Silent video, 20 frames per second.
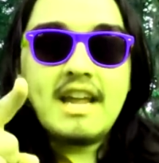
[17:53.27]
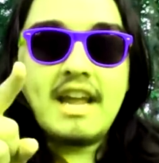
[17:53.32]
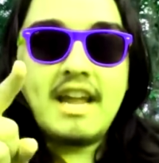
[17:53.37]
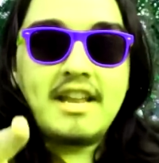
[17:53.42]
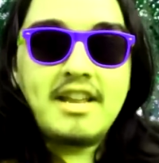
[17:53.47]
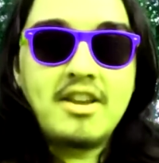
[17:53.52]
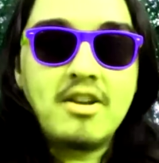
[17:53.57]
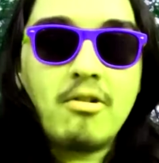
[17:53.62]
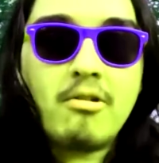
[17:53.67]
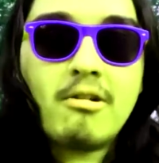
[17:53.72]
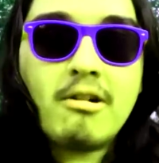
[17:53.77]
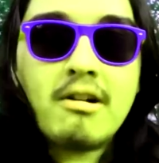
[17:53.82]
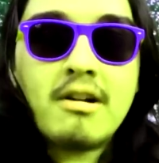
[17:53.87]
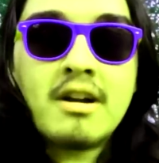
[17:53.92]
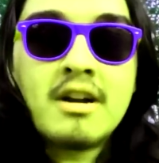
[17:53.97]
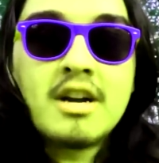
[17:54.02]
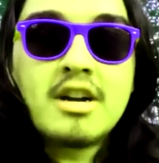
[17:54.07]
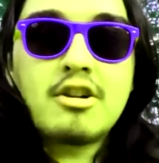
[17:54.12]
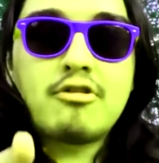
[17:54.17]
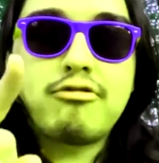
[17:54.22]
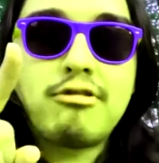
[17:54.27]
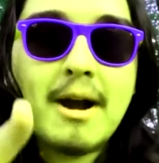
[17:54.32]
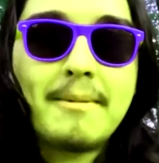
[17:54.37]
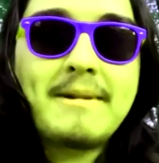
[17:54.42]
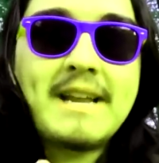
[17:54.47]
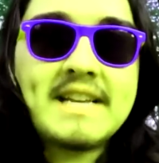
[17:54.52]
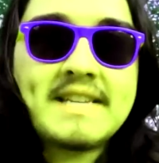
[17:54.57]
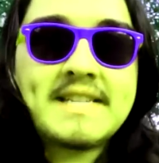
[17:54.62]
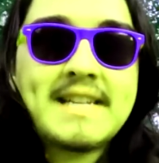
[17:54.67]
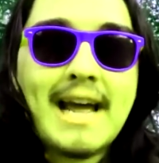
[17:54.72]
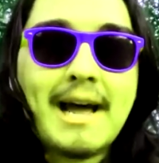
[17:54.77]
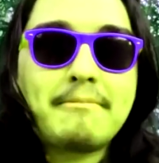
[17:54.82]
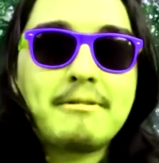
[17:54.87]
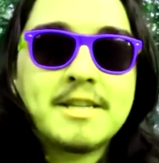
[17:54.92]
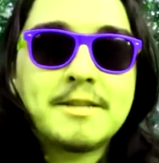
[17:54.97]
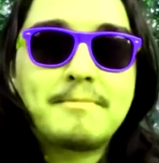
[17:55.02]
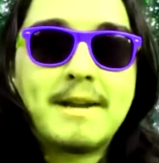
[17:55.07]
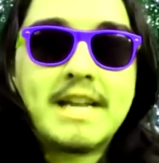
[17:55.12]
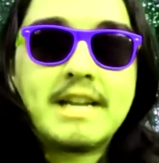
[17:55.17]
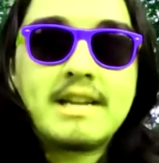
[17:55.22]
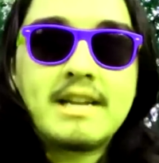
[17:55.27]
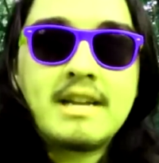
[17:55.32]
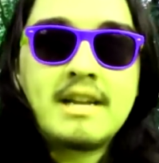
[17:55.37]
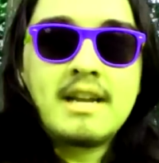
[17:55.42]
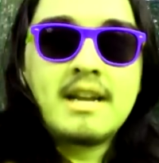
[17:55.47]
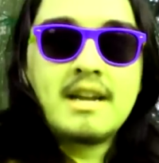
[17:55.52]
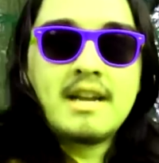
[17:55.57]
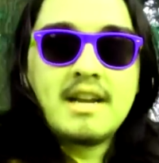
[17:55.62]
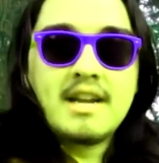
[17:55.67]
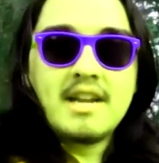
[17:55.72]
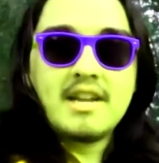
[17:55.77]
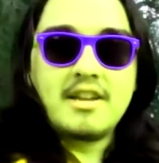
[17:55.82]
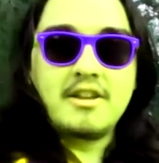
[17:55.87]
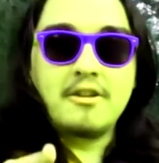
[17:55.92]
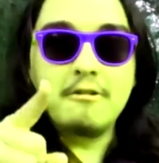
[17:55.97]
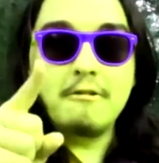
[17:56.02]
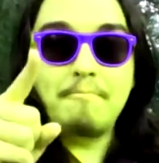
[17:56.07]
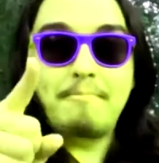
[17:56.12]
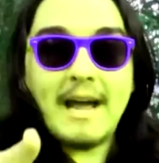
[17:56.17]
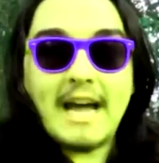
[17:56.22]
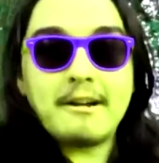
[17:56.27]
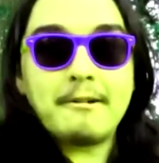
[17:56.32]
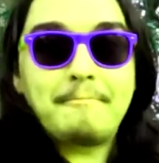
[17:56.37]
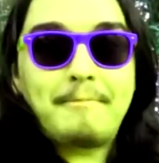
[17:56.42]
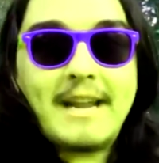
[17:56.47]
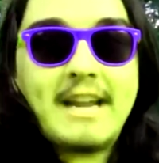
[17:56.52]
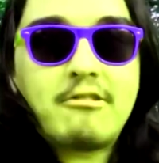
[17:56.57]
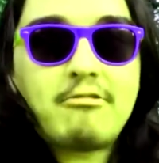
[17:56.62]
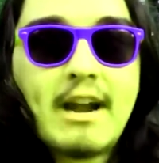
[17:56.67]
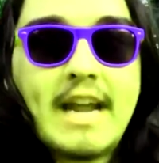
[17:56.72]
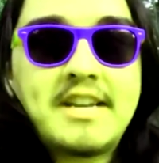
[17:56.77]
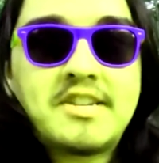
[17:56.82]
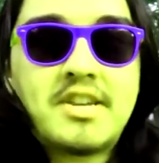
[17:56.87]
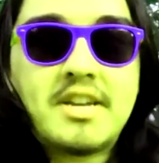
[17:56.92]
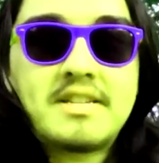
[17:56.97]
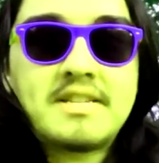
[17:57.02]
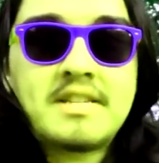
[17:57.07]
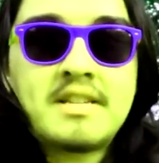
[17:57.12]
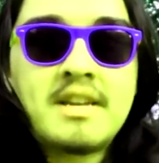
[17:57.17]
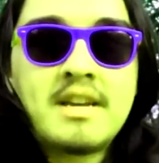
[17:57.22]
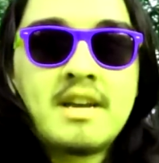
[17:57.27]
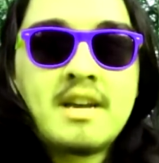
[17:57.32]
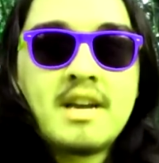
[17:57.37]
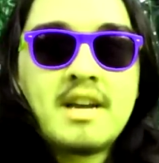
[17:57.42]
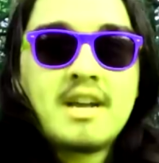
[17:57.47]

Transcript: in your crummy establishment, you better be gracious.